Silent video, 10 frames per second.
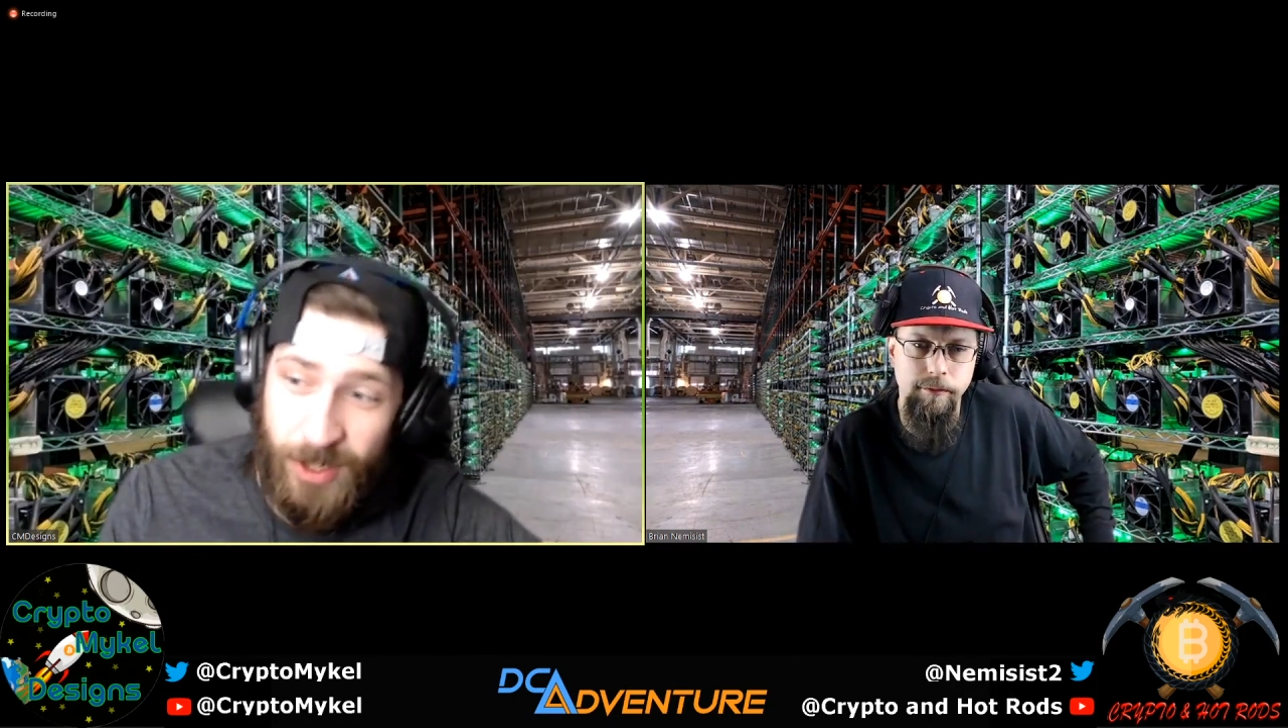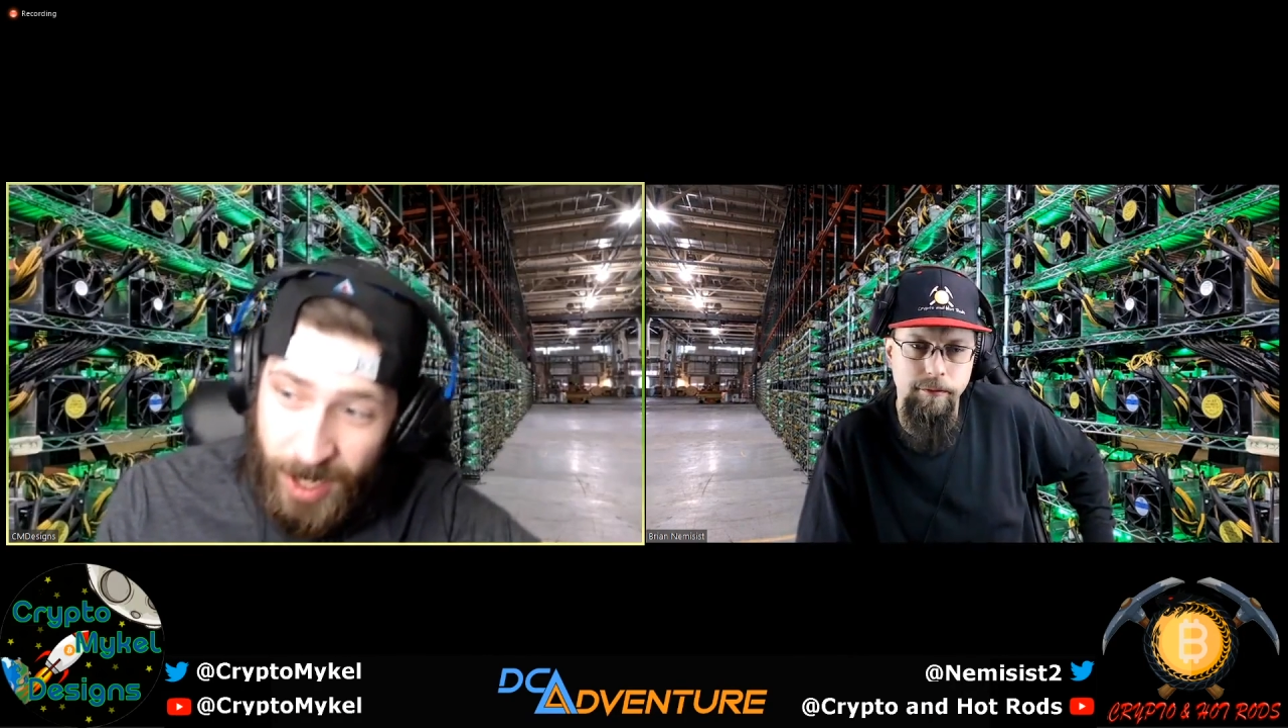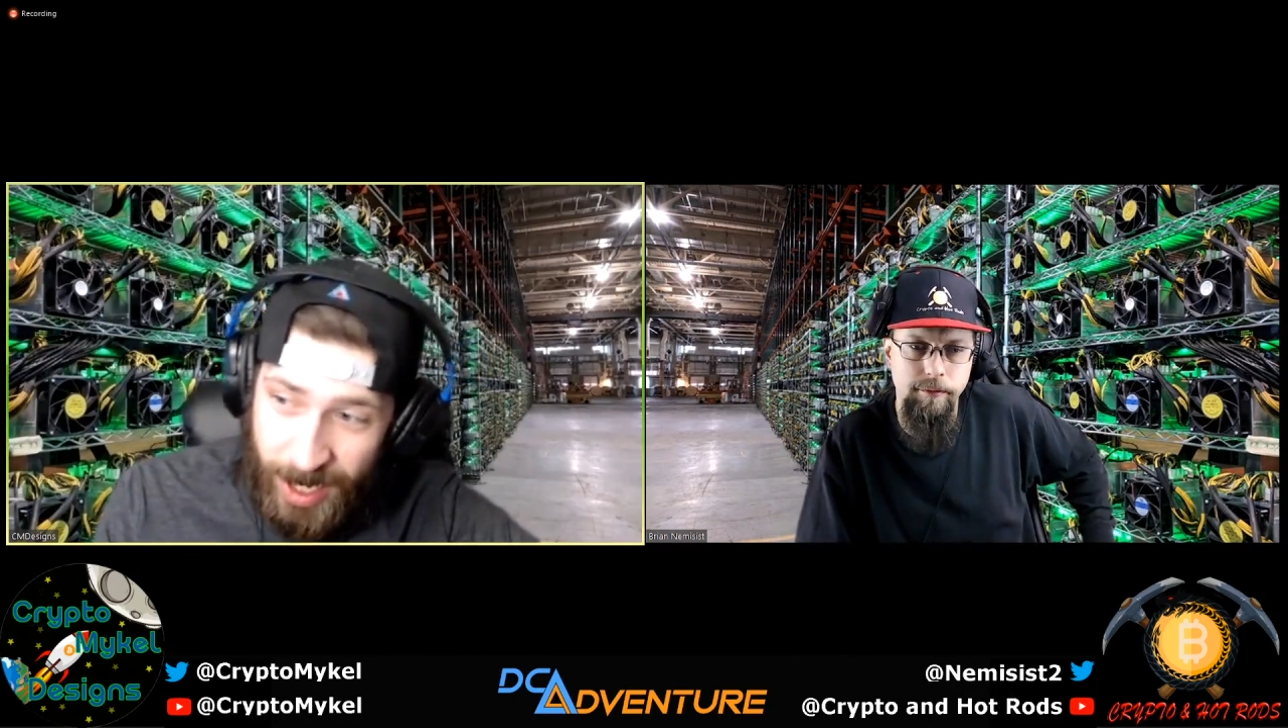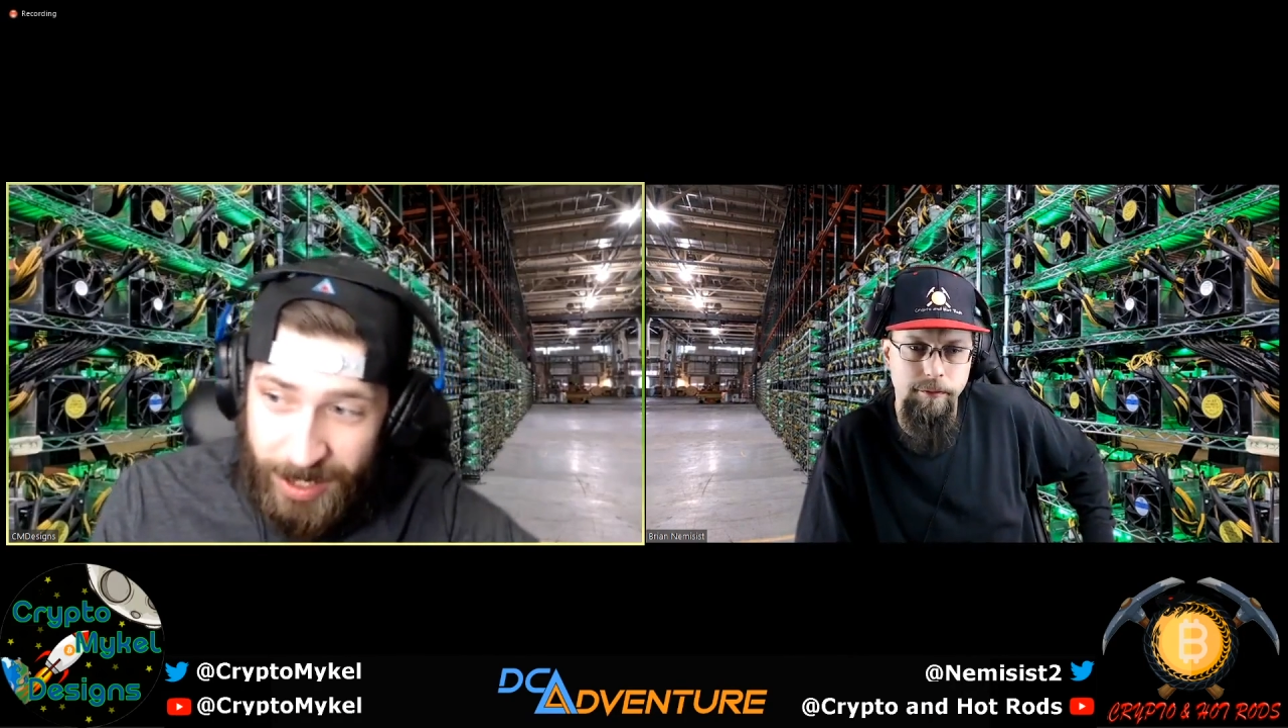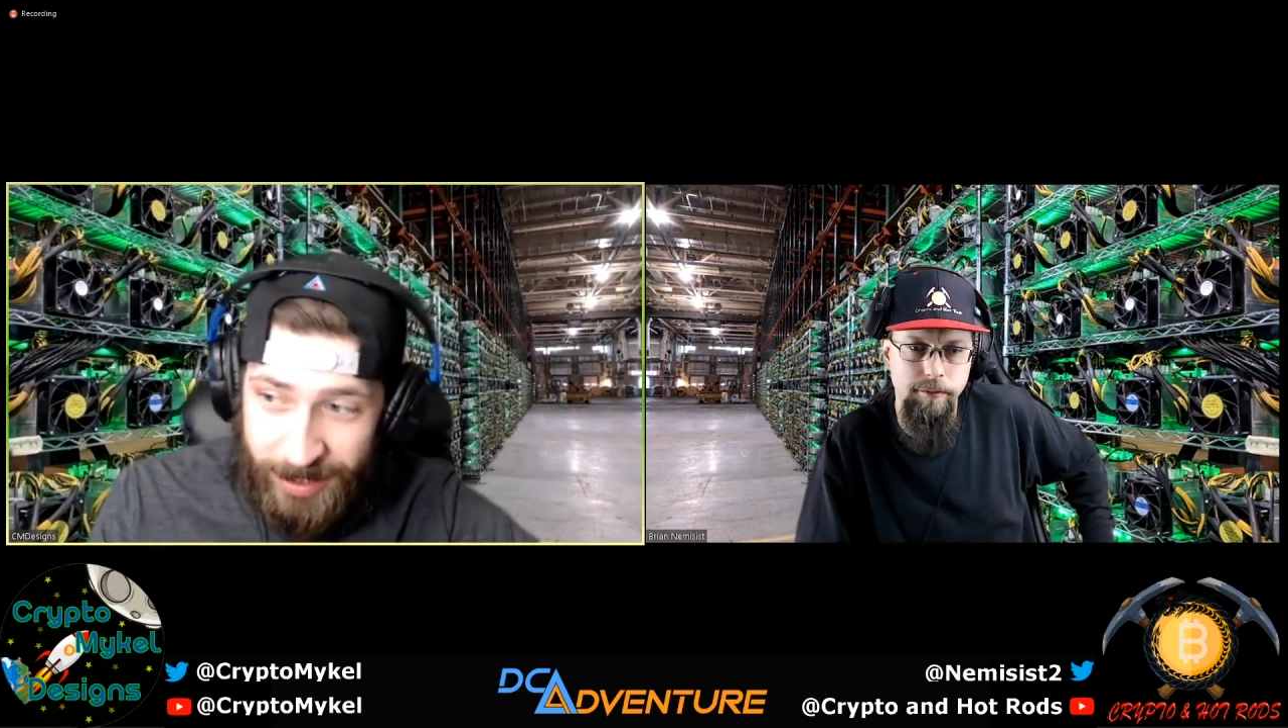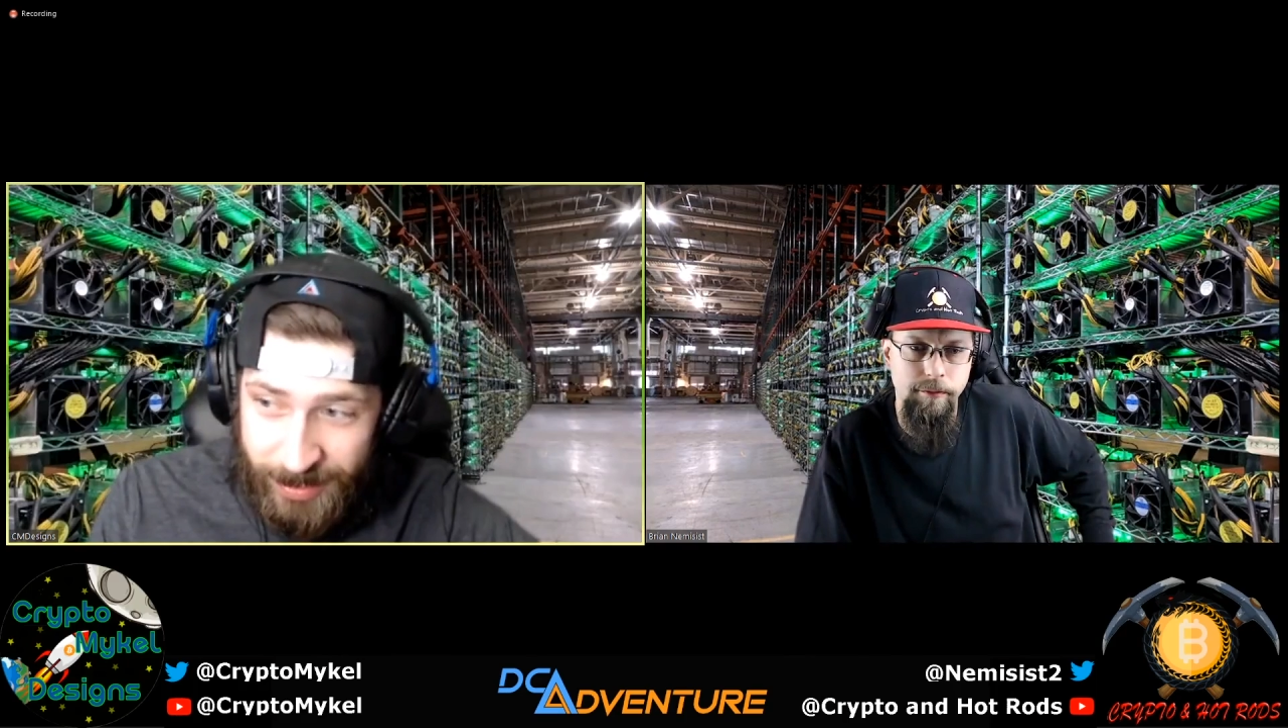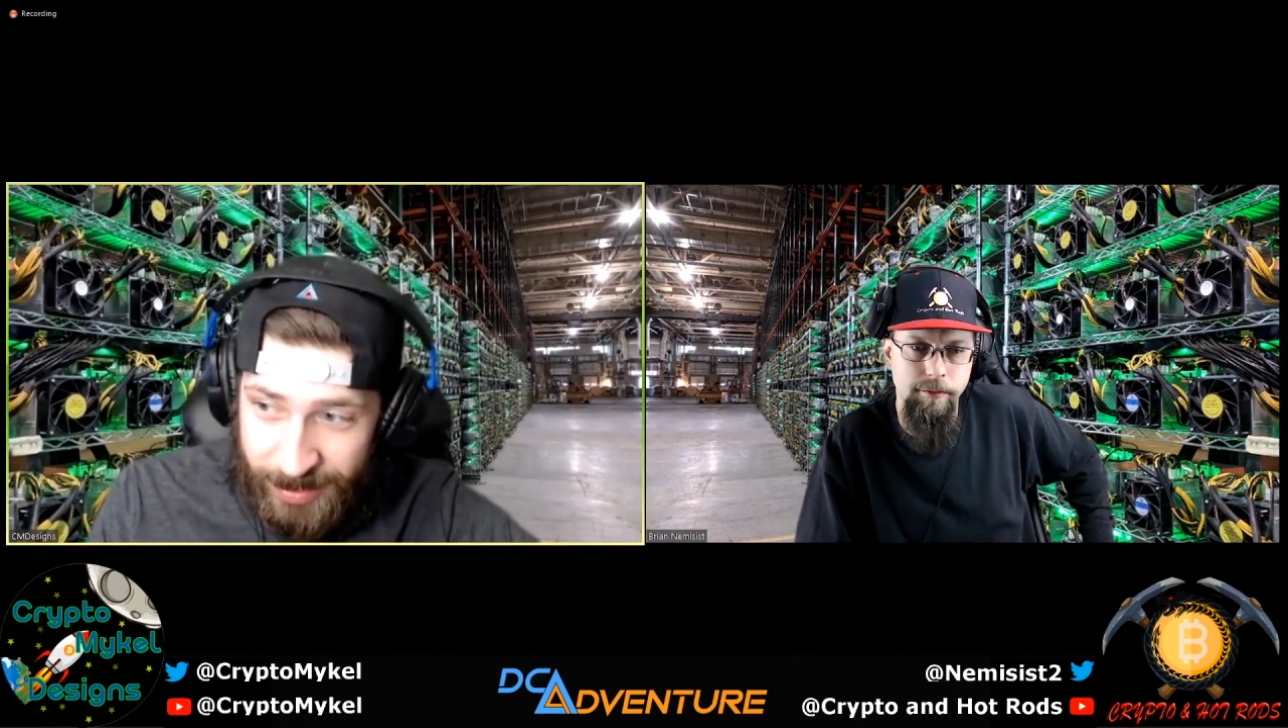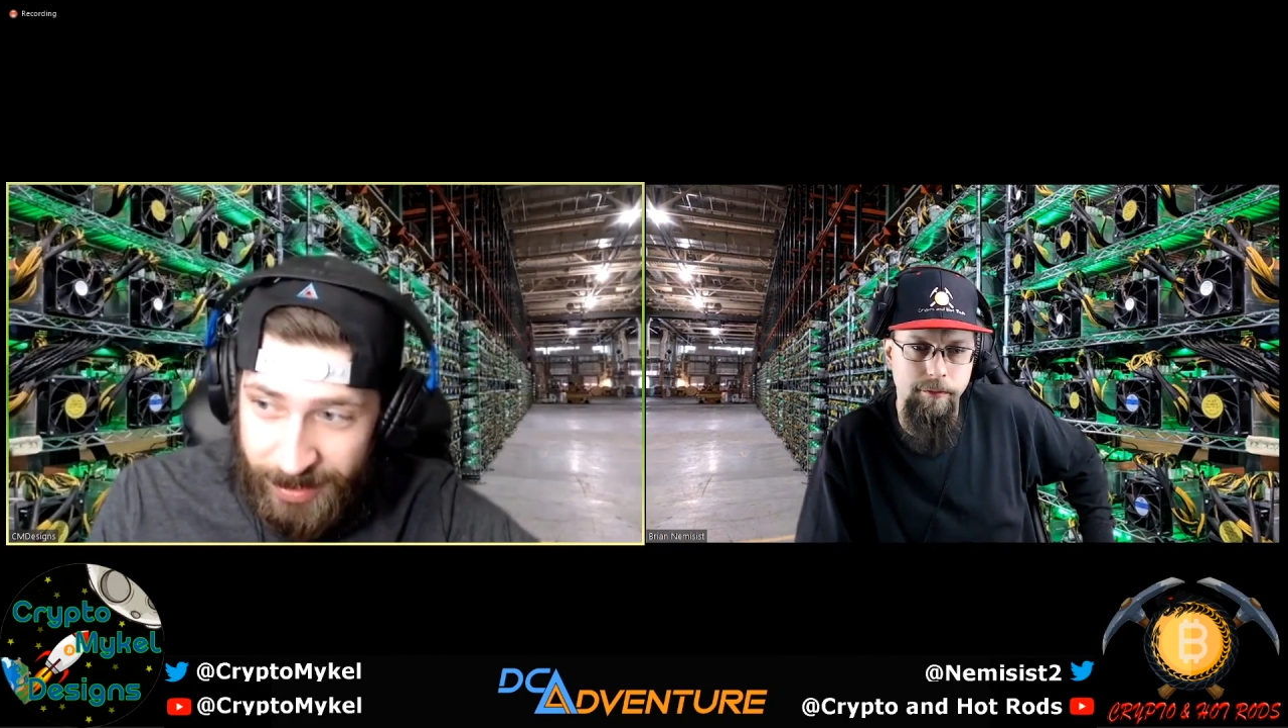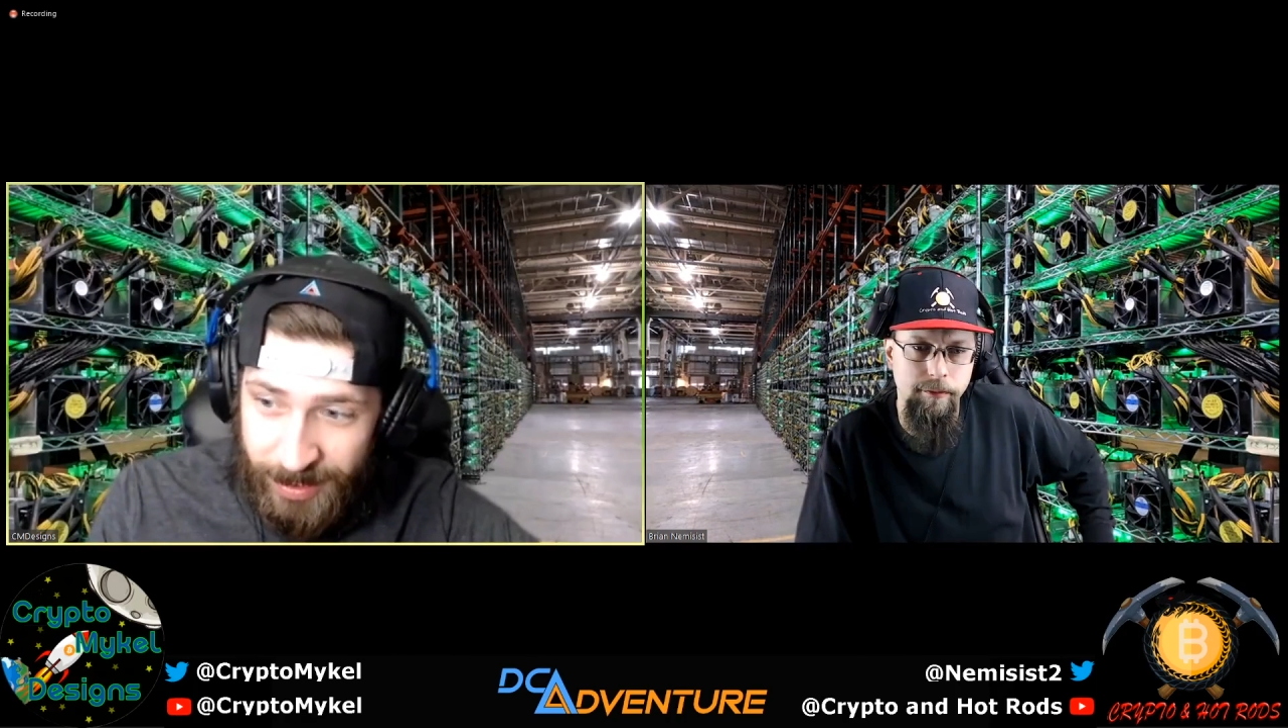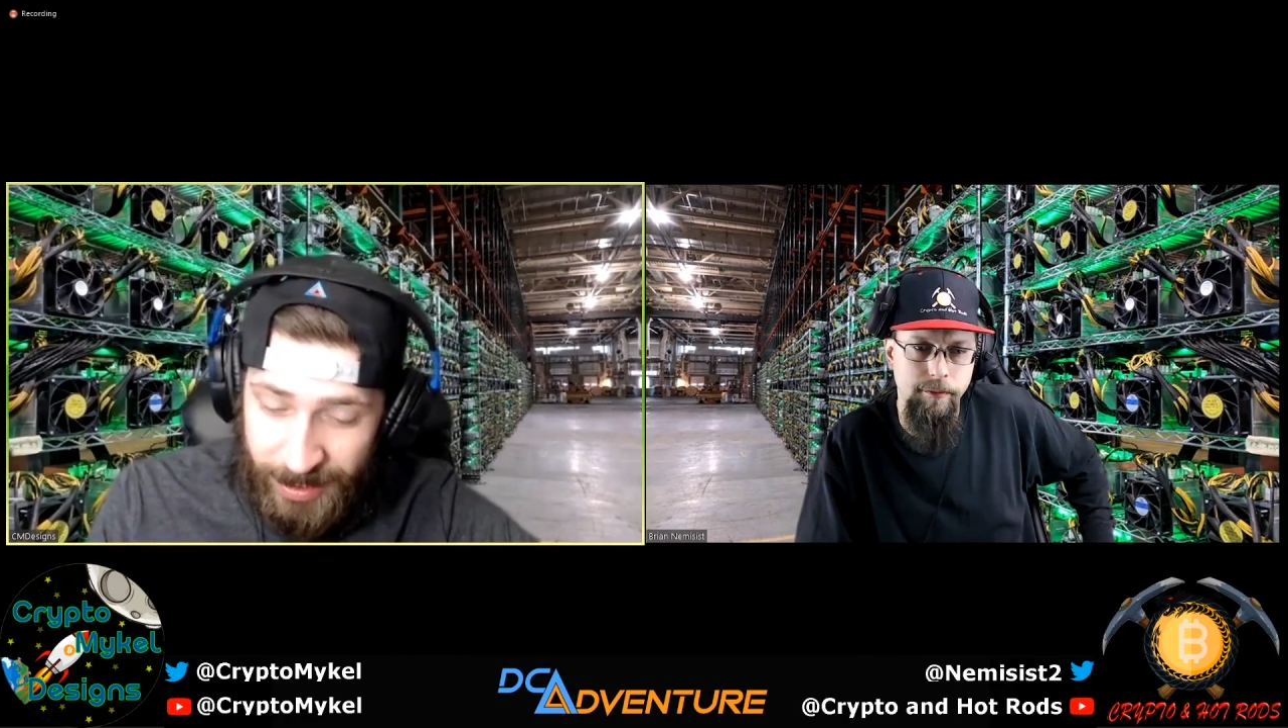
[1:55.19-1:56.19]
Jay's